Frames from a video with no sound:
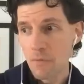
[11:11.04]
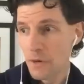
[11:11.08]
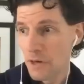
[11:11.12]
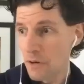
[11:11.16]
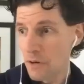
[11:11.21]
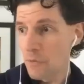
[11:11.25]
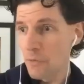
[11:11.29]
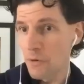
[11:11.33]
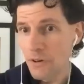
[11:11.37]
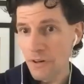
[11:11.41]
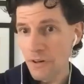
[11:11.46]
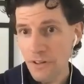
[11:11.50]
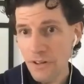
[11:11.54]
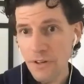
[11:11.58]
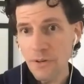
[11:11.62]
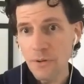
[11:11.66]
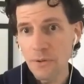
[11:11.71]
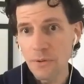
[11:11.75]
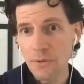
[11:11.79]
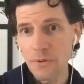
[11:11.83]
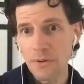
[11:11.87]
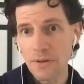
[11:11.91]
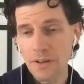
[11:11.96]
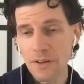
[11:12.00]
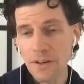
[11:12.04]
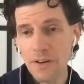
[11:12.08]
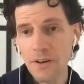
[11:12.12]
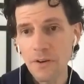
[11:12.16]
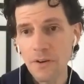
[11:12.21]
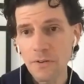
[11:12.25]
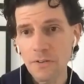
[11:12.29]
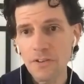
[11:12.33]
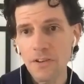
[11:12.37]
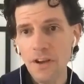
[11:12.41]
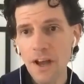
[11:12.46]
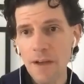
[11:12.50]
Where were you?
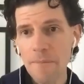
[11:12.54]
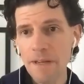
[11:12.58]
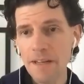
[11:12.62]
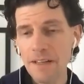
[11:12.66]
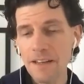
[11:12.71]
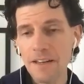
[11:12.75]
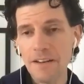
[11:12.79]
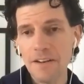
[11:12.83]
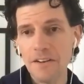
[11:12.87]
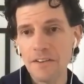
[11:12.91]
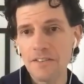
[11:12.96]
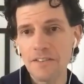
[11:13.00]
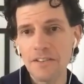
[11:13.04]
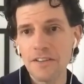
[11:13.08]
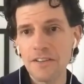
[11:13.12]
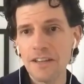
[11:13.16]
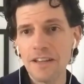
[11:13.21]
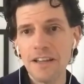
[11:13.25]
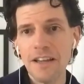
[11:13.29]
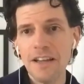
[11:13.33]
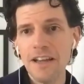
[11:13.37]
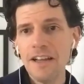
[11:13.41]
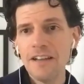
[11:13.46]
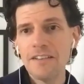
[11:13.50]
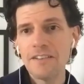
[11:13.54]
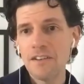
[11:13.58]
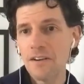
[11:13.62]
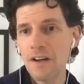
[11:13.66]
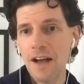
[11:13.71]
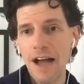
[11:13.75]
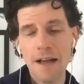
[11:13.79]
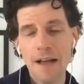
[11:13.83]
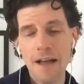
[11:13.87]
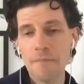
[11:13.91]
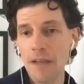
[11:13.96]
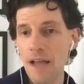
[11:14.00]
So I mean,
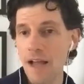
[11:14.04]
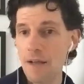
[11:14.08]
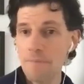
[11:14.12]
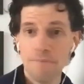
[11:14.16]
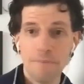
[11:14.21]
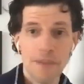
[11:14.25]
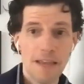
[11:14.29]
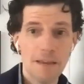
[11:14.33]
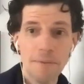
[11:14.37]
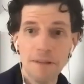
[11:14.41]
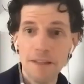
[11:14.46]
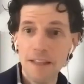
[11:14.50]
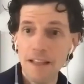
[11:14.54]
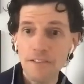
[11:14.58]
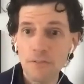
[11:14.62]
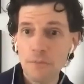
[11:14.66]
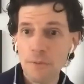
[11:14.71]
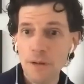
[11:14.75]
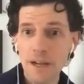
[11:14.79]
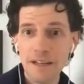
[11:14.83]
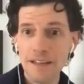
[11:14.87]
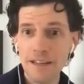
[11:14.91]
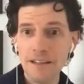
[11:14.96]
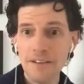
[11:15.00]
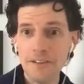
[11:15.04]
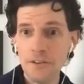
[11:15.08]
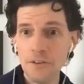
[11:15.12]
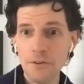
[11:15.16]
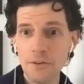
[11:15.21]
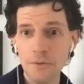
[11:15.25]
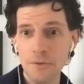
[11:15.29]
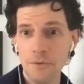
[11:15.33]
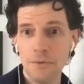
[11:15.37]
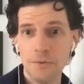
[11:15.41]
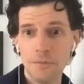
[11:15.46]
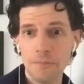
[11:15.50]
maybe that's what I need to
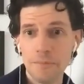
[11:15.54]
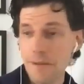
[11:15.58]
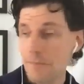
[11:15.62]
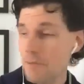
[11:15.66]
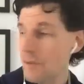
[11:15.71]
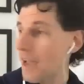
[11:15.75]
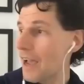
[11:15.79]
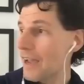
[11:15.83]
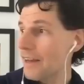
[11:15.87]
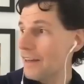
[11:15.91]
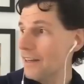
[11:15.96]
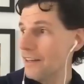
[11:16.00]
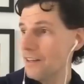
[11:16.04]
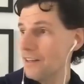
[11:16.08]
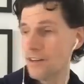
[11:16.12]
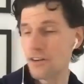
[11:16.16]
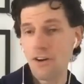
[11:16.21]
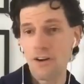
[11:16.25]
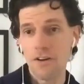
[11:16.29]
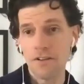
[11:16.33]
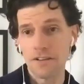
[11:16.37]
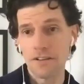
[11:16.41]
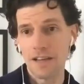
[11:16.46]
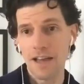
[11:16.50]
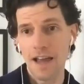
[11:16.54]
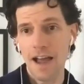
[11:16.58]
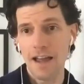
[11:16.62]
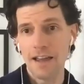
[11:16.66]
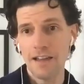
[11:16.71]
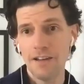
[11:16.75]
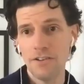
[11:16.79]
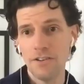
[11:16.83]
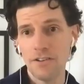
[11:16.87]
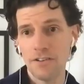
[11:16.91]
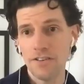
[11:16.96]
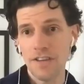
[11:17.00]
do. Maybe I need to call the guy
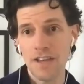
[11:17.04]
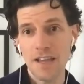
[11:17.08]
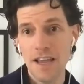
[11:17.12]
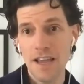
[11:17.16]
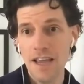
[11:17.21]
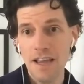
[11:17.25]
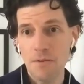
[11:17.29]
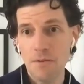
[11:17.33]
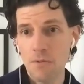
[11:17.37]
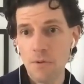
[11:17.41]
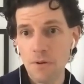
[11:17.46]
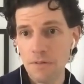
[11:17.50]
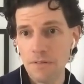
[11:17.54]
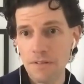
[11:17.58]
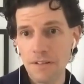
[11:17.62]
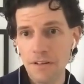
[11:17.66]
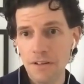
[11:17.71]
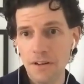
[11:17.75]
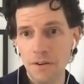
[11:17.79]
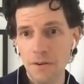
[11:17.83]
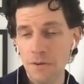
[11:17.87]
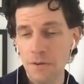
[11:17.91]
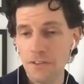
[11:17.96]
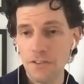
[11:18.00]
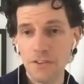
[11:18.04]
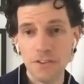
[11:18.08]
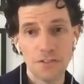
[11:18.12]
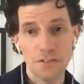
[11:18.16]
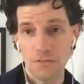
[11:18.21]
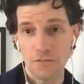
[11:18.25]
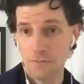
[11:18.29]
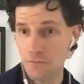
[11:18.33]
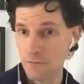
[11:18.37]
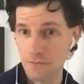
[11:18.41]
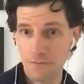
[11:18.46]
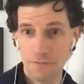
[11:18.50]
and just say, hey, what, and
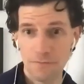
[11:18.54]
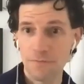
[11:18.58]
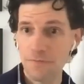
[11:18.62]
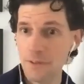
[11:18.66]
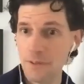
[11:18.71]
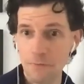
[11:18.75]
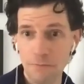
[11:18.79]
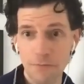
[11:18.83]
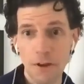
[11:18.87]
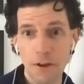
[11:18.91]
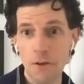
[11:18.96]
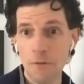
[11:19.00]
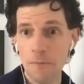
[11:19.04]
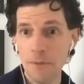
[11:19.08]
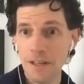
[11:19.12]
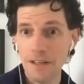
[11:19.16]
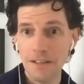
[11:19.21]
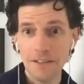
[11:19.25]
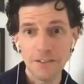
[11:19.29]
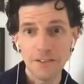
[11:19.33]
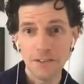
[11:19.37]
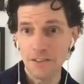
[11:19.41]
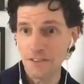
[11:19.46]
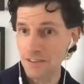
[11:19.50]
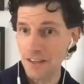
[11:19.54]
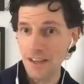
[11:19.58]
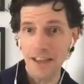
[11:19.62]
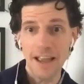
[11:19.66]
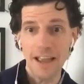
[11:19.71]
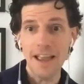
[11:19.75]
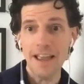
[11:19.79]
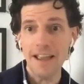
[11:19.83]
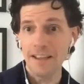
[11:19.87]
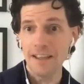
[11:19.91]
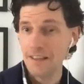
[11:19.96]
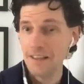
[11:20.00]
just film it and just say,
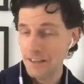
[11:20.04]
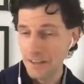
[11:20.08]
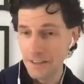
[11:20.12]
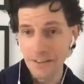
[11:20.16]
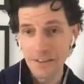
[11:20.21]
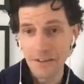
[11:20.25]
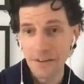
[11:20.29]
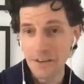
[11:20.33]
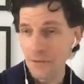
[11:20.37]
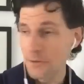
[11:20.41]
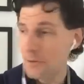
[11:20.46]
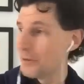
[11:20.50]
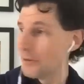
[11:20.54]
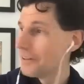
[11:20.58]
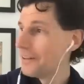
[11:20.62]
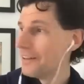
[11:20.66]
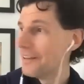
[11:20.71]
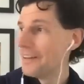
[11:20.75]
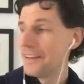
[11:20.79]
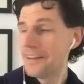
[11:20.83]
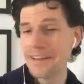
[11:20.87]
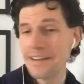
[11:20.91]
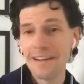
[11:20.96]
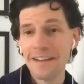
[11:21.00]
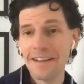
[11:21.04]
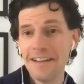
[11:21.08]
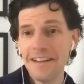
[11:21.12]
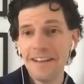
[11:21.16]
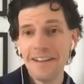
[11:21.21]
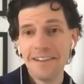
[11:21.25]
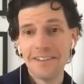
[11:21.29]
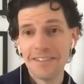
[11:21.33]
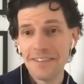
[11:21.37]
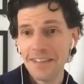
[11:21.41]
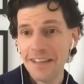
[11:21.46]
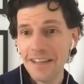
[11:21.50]
hey,
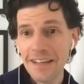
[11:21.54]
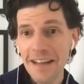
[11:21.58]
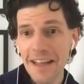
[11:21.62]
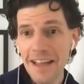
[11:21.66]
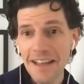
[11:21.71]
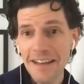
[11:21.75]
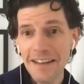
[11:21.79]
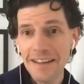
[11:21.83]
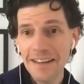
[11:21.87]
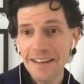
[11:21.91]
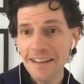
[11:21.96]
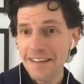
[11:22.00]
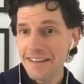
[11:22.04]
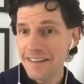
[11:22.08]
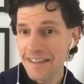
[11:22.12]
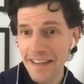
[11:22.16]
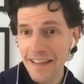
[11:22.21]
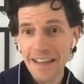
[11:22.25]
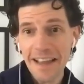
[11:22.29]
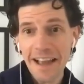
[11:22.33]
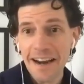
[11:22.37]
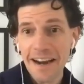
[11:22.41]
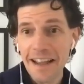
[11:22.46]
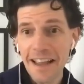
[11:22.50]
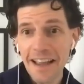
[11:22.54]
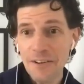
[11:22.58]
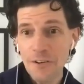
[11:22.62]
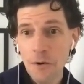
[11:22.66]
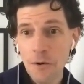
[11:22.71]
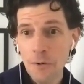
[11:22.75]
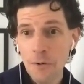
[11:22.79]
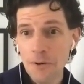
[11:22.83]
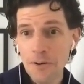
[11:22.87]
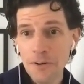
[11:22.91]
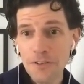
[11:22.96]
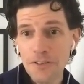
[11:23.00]
CNN, they got a
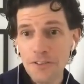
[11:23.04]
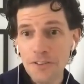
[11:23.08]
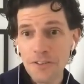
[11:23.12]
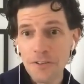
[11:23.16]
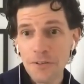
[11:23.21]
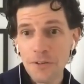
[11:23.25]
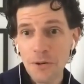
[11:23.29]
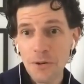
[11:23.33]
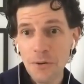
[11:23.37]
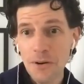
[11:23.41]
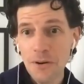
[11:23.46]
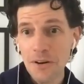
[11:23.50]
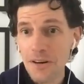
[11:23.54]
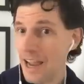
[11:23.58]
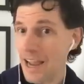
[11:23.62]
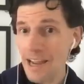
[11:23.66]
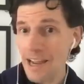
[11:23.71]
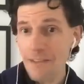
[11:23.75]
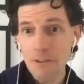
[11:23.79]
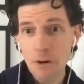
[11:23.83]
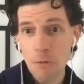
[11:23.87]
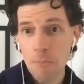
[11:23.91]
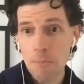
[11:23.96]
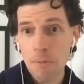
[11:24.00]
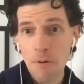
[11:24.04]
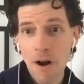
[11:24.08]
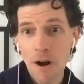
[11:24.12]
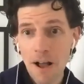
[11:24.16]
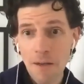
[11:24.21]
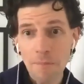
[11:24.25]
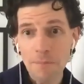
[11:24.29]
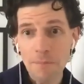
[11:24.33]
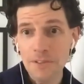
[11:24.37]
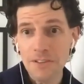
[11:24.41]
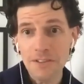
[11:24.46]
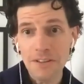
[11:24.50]
headquarters in New York. I have no
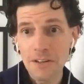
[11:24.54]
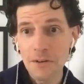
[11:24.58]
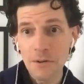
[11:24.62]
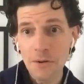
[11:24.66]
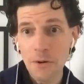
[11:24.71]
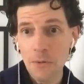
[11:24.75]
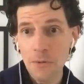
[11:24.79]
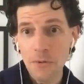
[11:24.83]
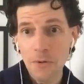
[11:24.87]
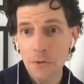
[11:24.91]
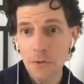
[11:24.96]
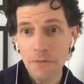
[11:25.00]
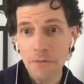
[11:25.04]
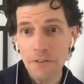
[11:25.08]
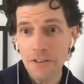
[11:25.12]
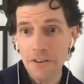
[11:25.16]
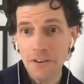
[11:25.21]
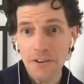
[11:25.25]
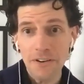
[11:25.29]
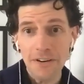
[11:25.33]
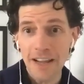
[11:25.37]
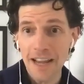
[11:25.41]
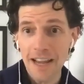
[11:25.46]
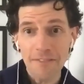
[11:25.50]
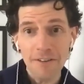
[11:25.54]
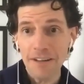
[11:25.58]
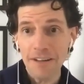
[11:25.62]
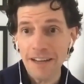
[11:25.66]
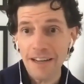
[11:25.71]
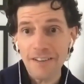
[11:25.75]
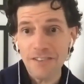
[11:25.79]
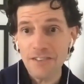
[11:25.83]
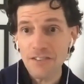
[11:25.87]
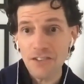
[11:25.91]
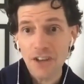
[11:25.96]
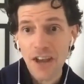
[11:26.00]
problems, going over there and having a
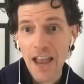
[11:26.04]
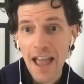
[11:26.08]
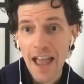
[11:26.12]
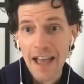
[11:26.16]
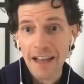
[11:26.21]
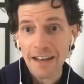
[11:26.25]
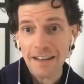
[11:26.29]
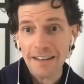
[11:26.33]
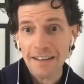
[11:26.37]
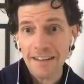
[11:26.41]
nice chat.